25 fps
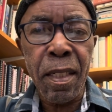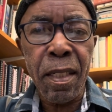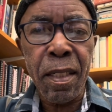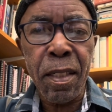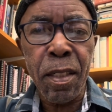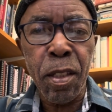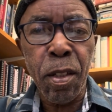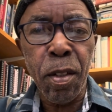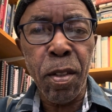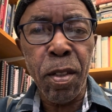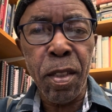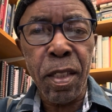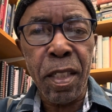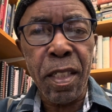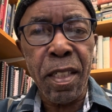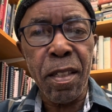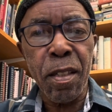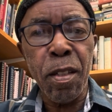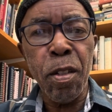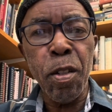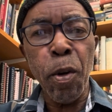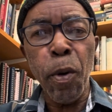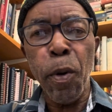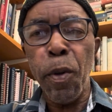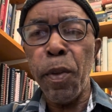taught
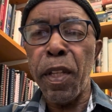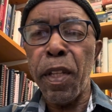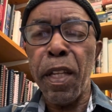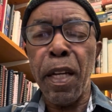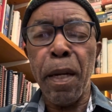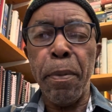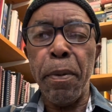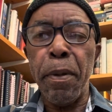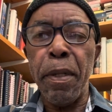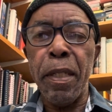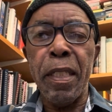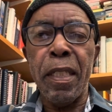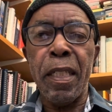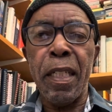growing up in